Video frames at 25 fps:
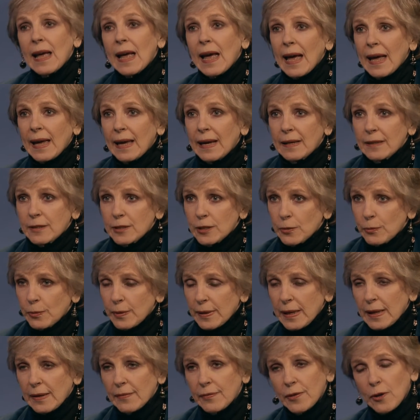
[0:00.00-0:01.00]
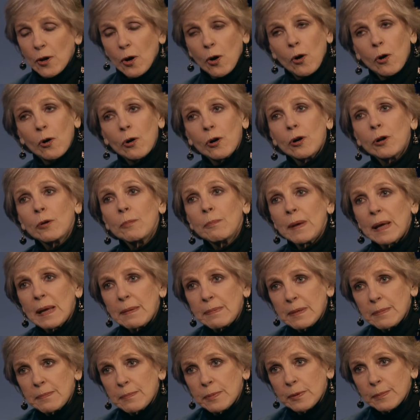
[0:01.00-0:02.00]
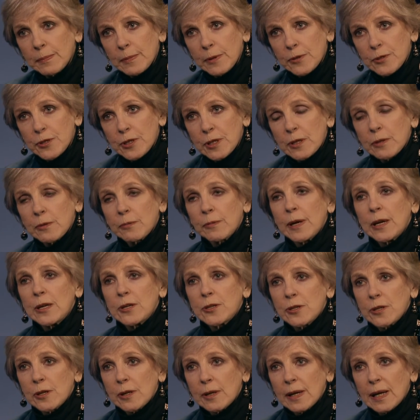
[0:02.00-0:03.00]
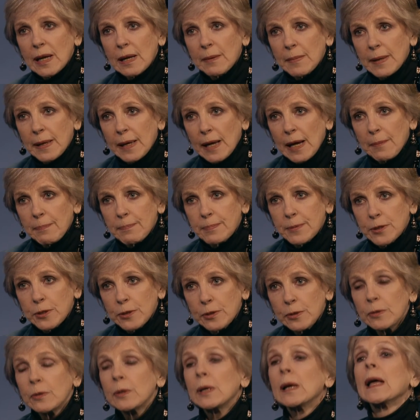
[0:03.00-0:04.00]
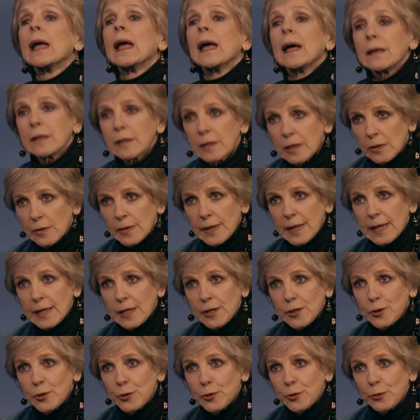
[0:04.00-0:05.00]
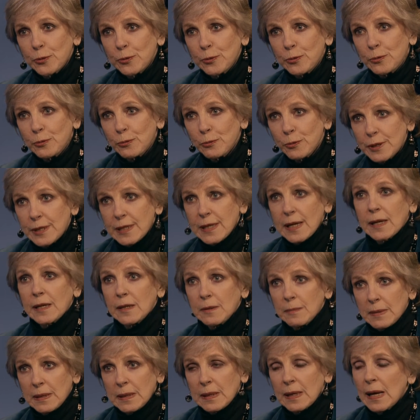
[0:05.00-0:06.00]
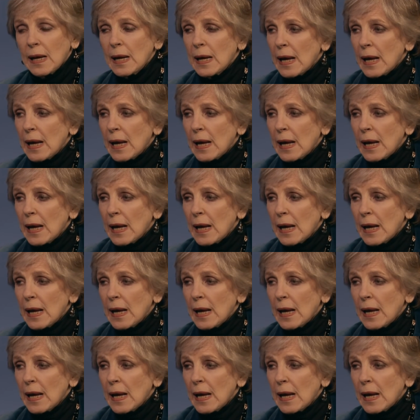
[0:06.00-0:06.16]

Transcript: And so we have the whole baby boomer generation coming up to and going into retirement.